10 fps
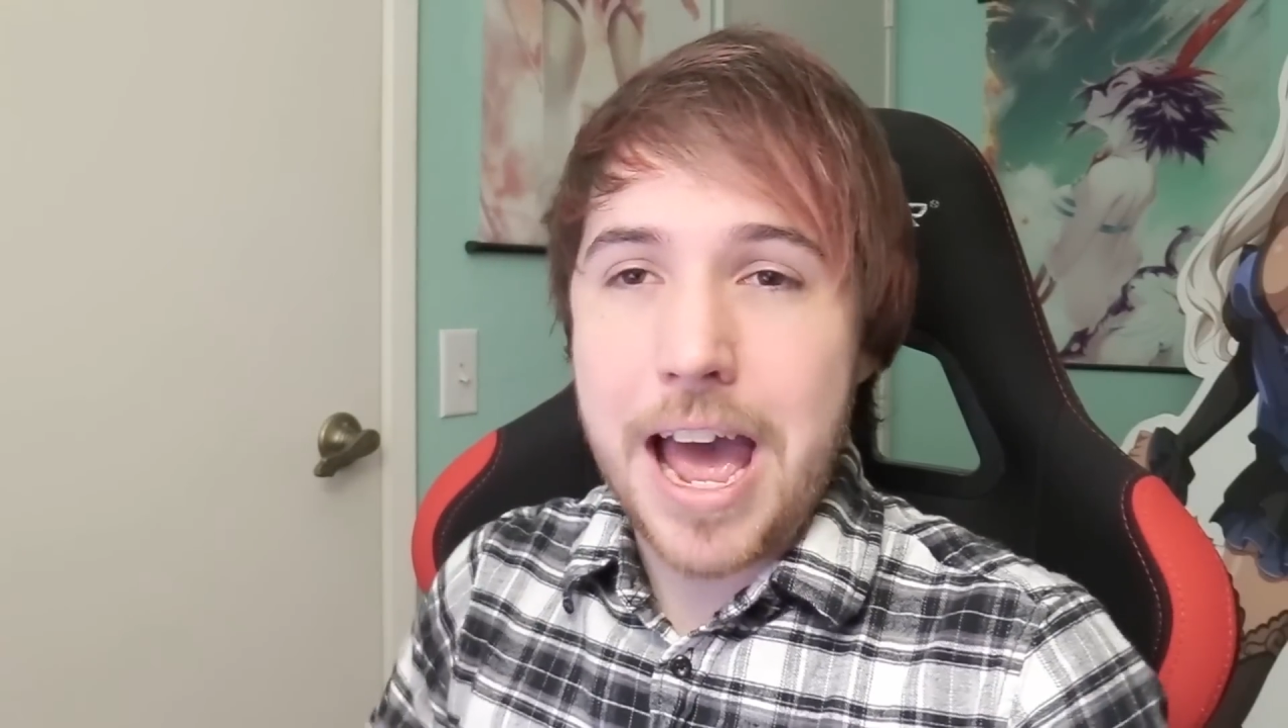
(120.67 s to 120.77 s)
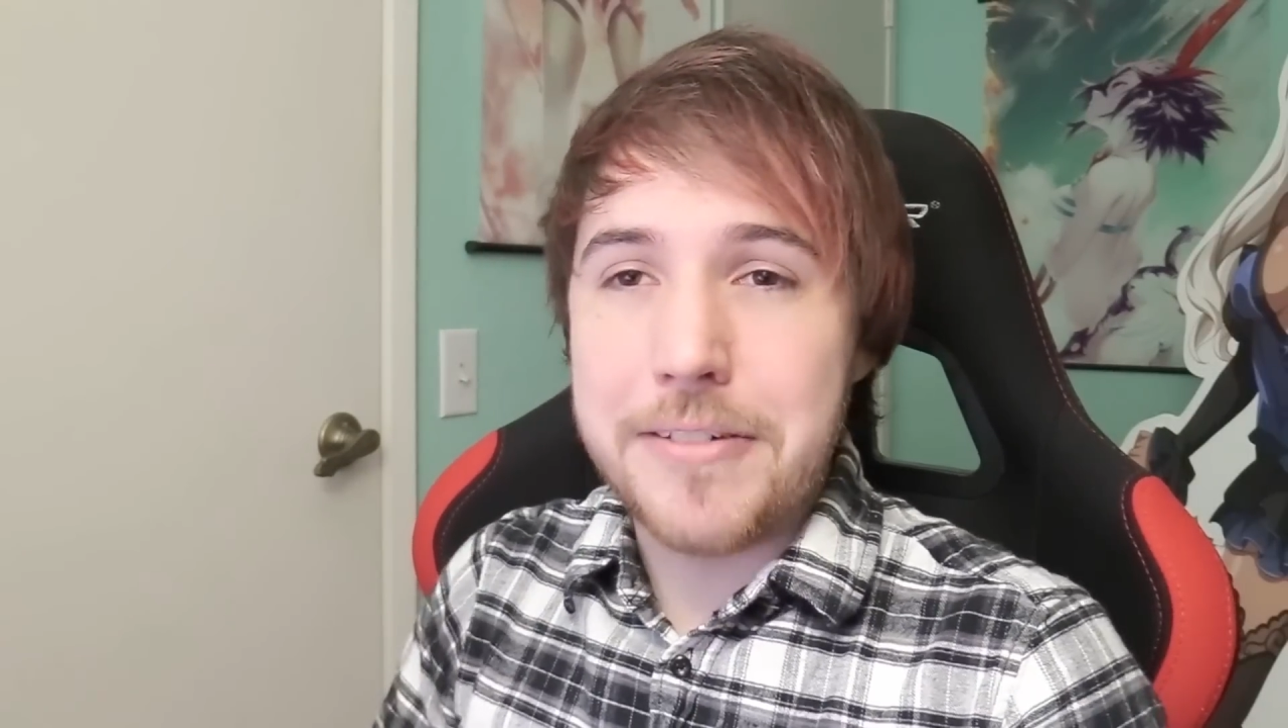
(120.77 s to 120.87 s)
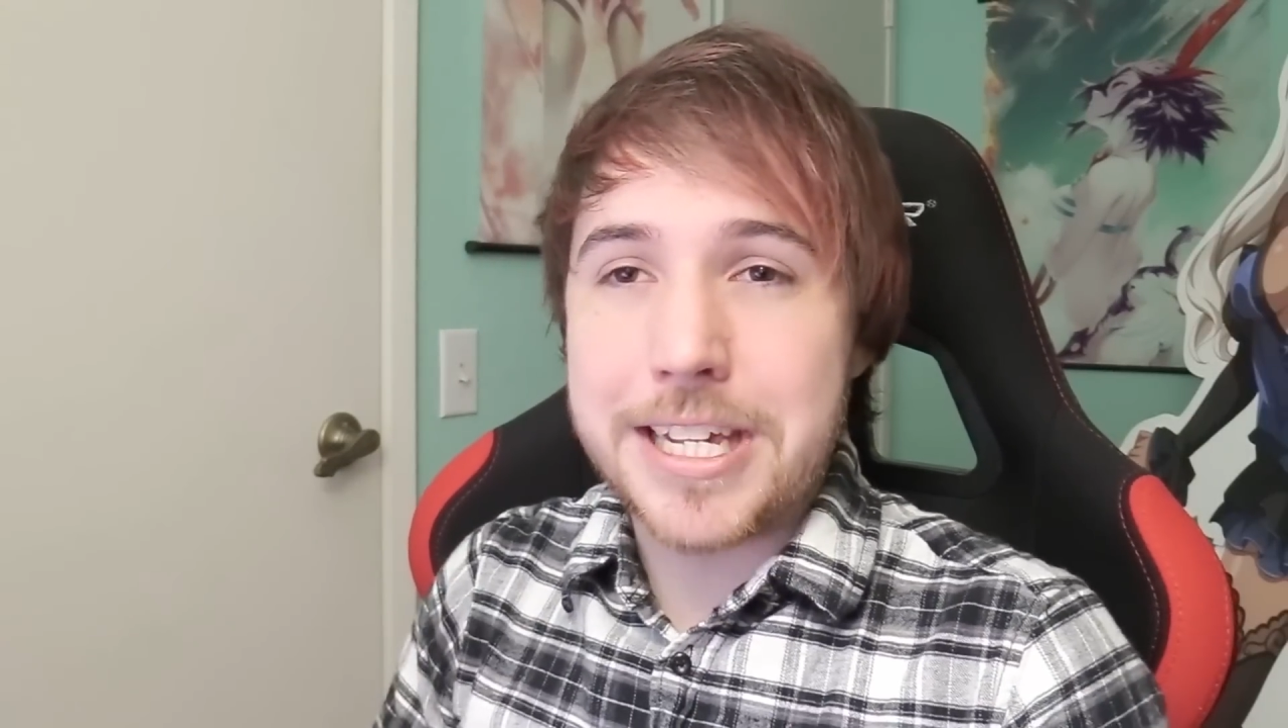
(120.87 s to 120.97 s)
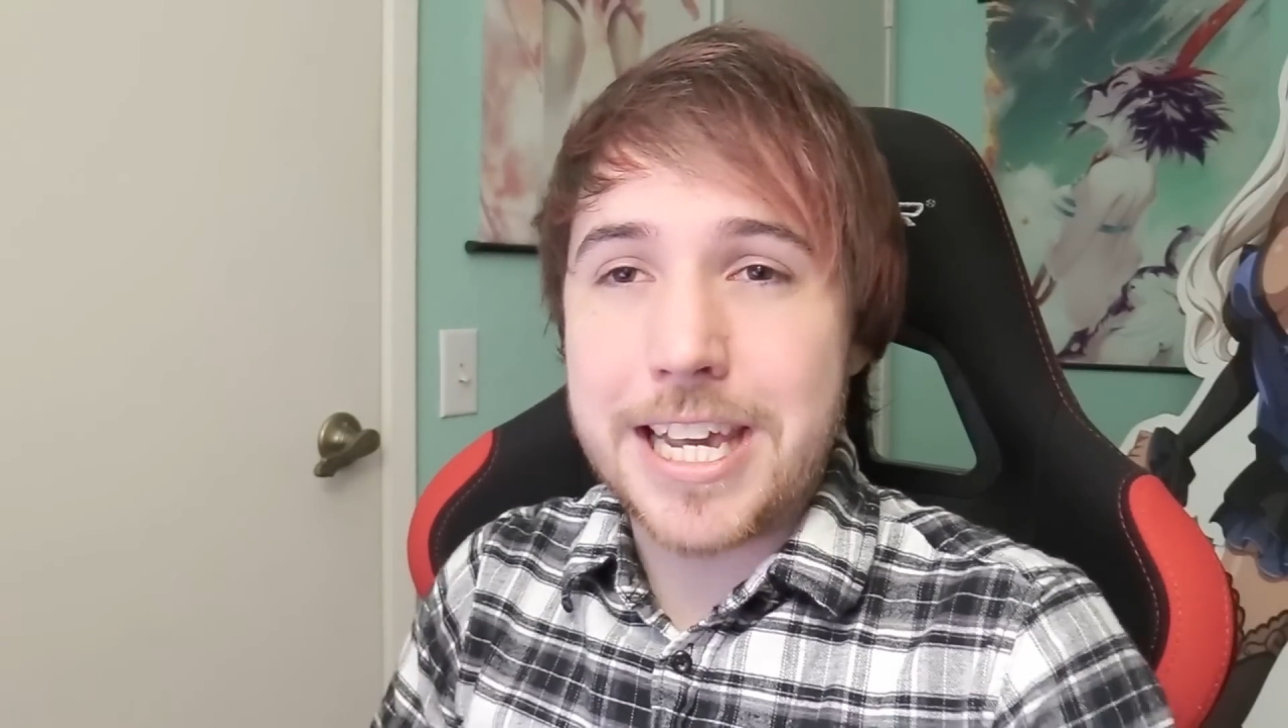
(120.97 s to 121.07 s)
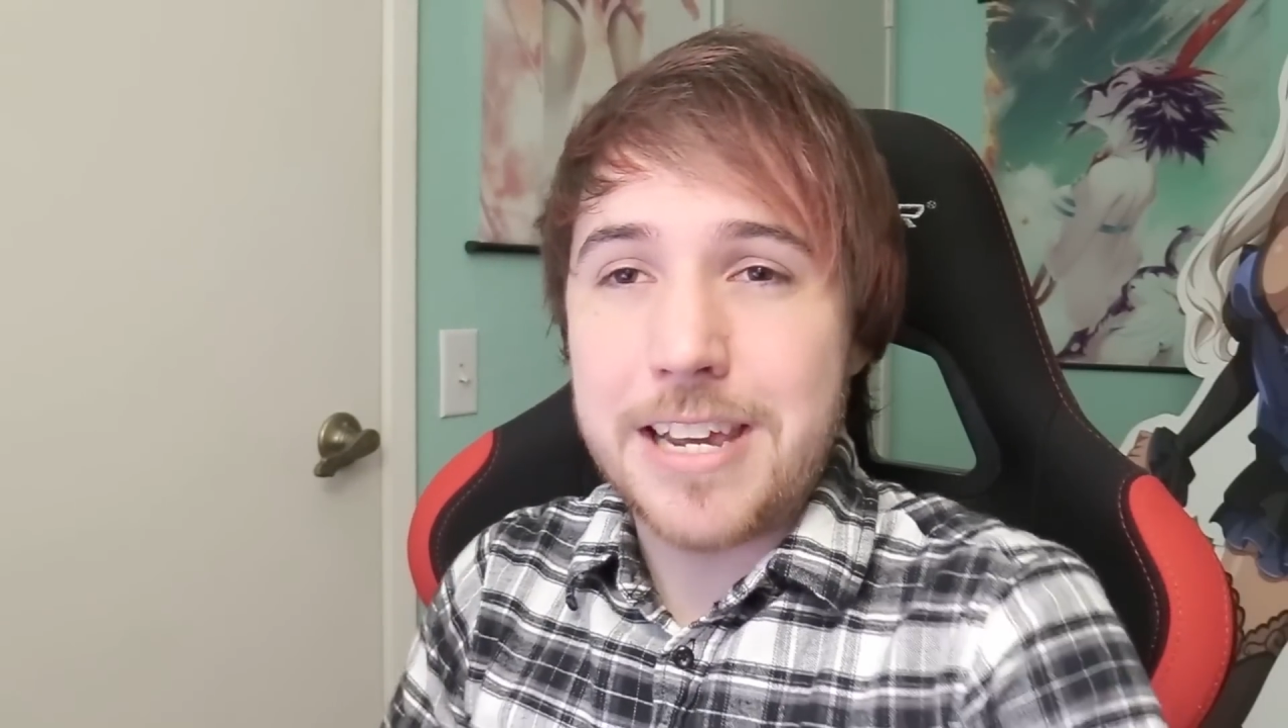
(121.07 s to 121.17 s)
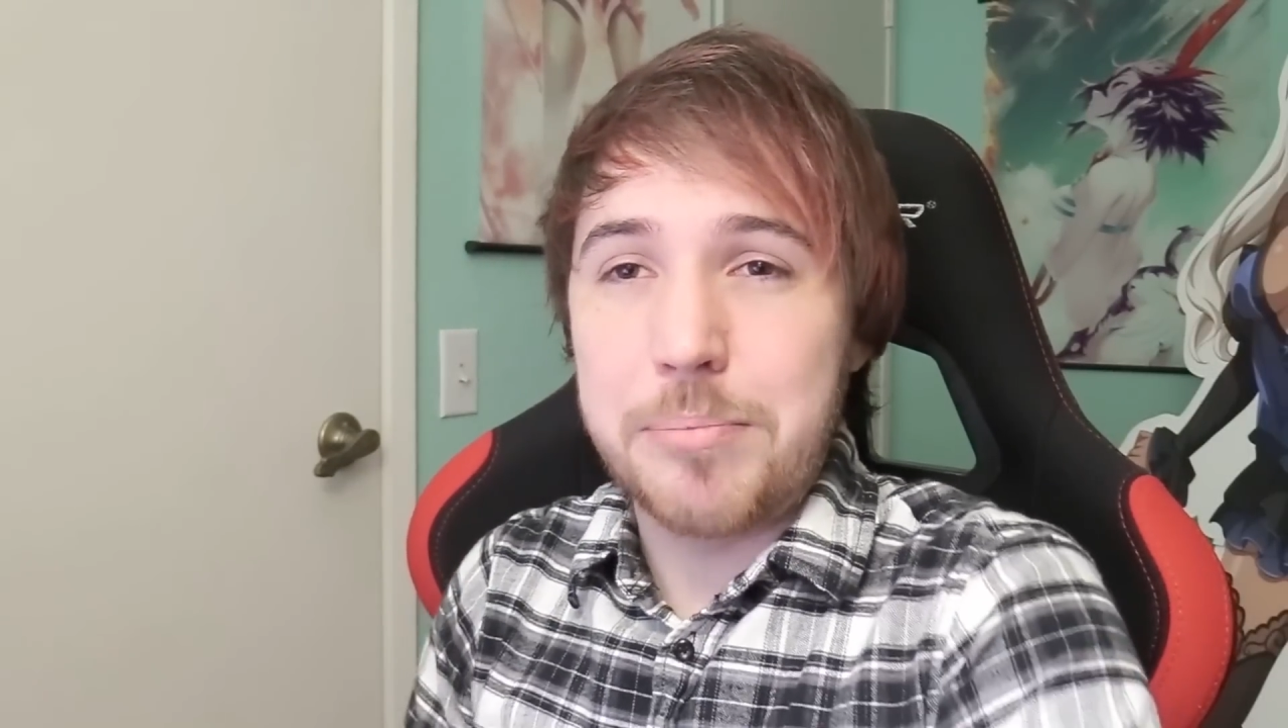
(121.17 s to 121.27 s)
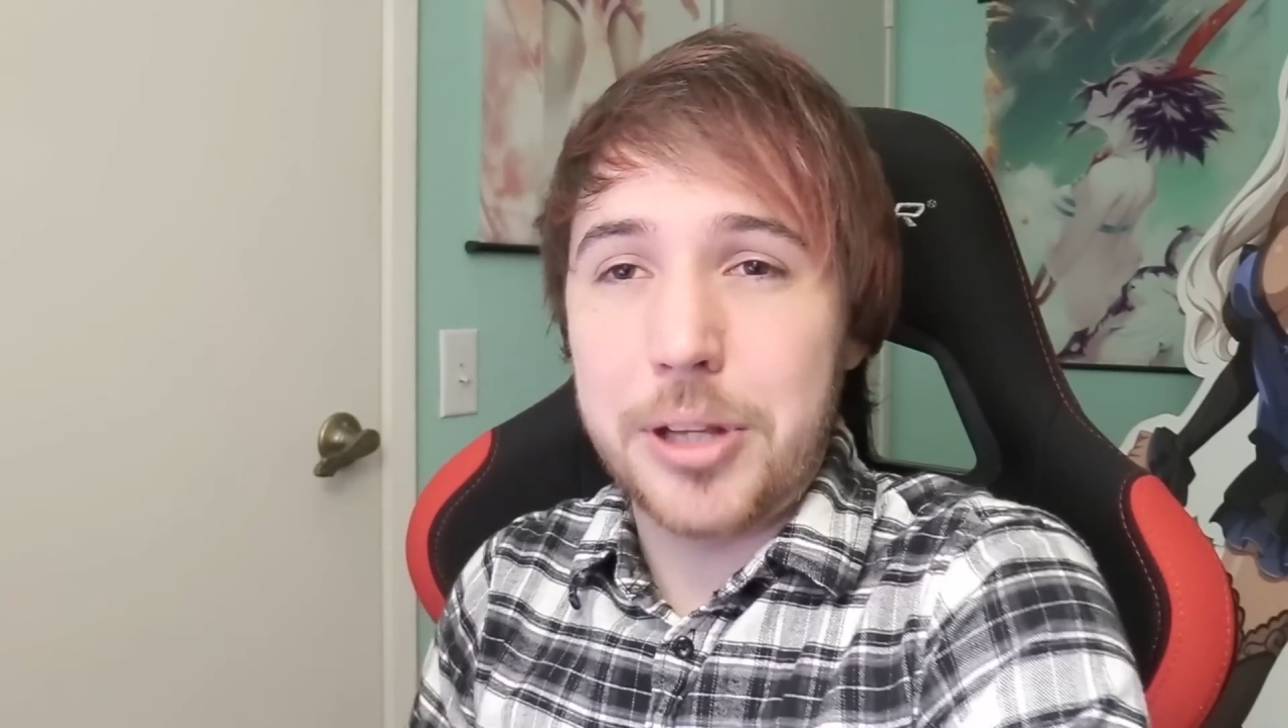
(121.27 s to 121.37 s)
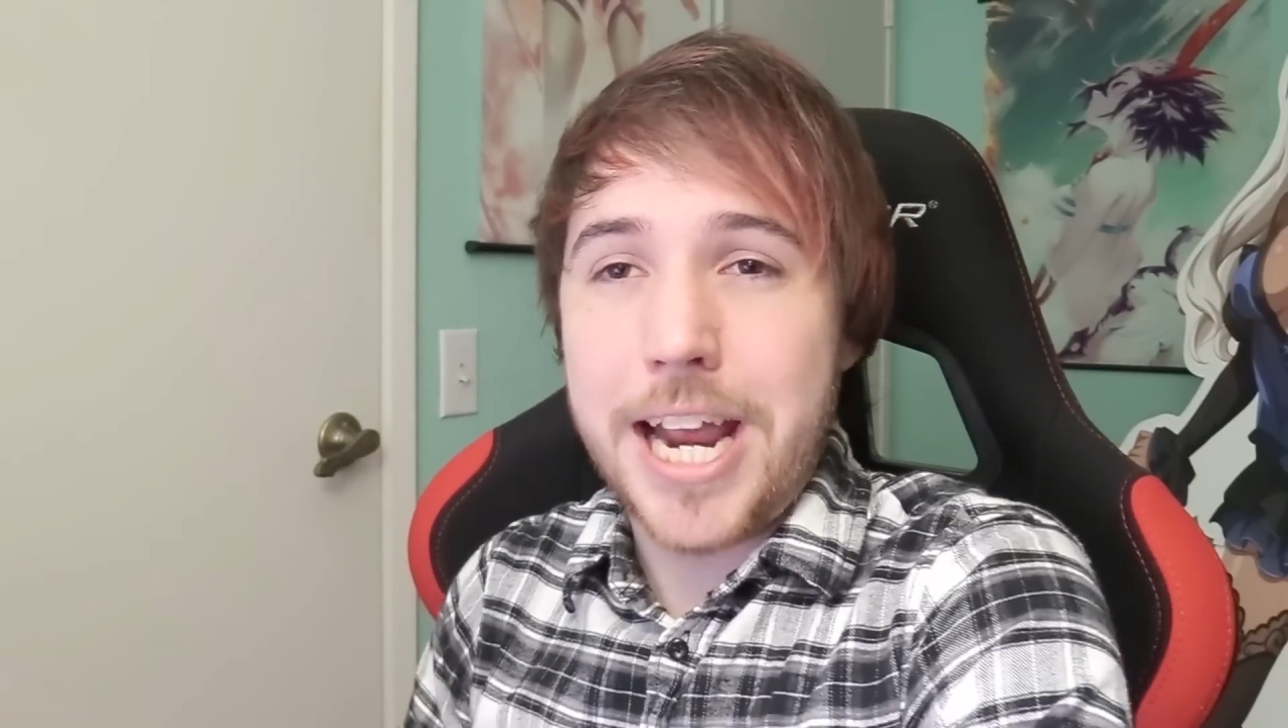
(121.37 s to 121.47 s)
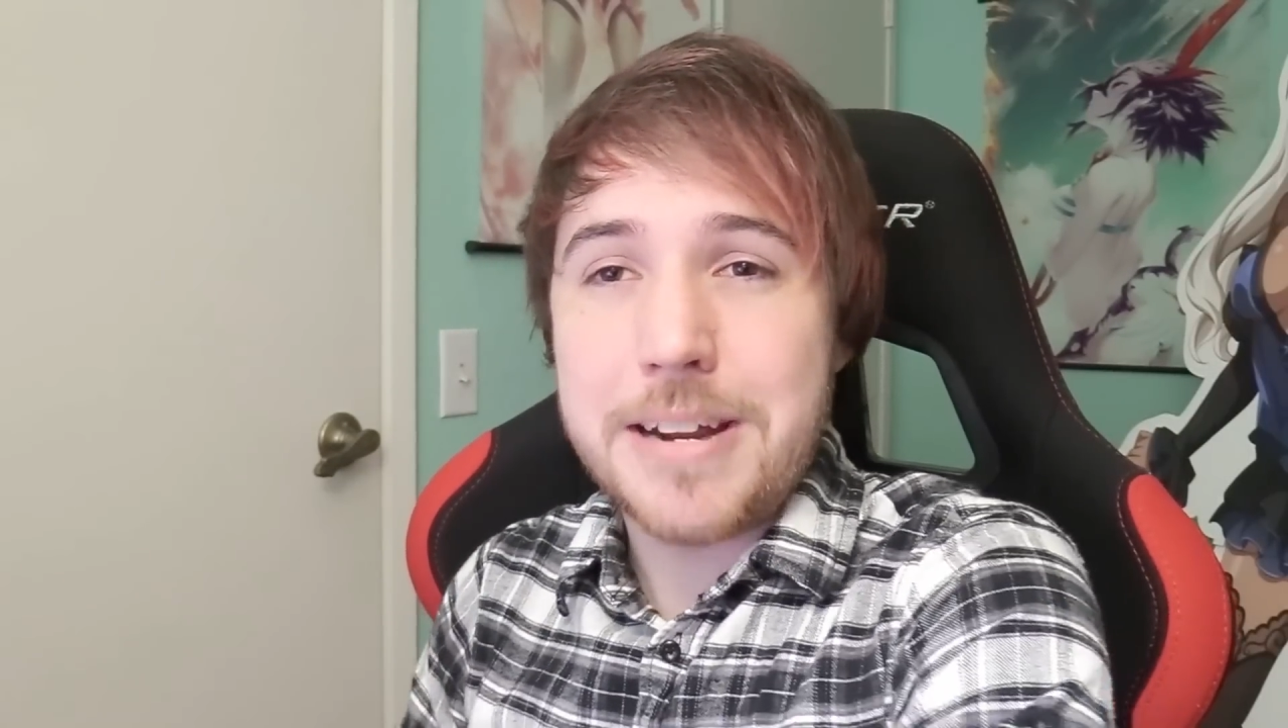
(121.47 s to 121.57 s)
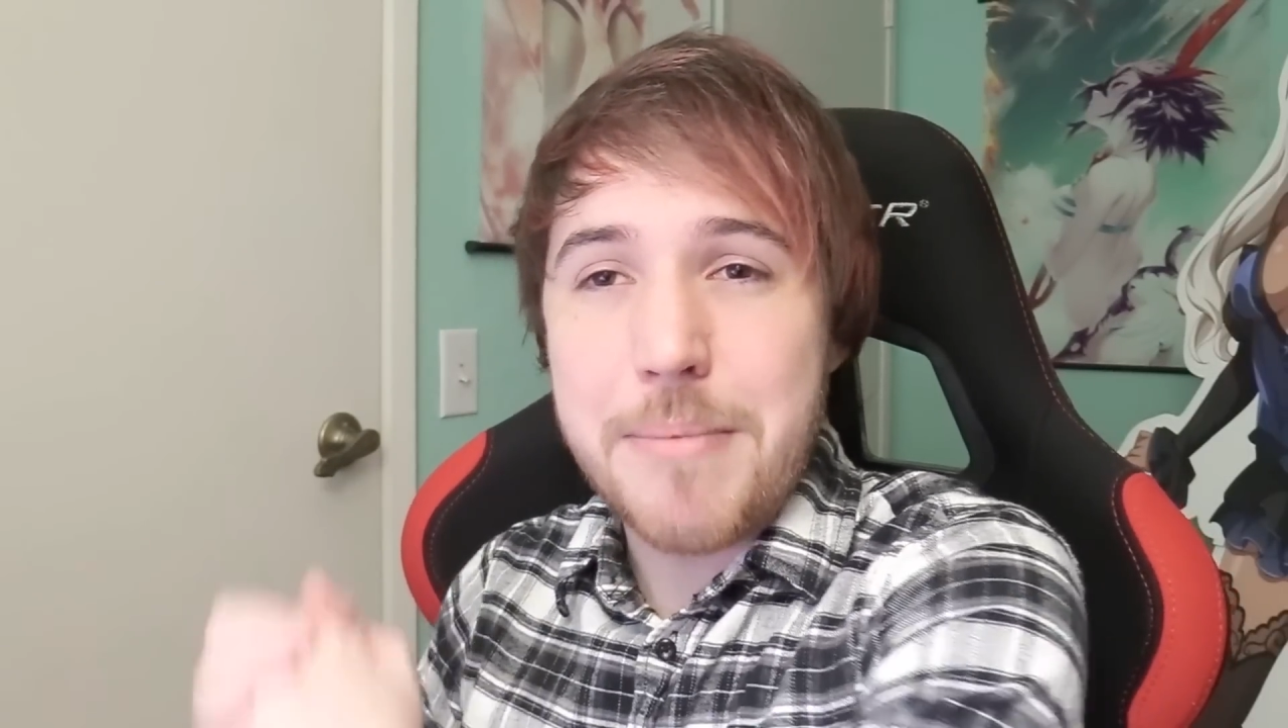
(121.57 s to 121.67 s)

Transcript: having a Keyblade,